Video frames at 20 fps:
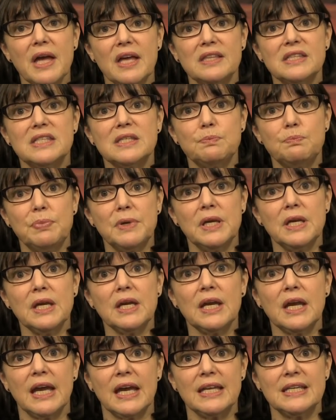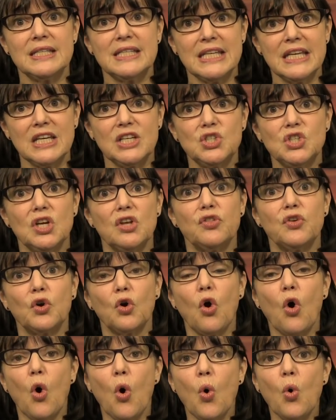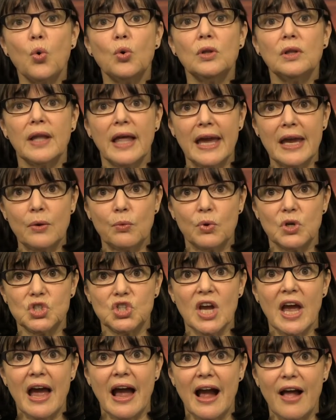and speak and teach in their own language.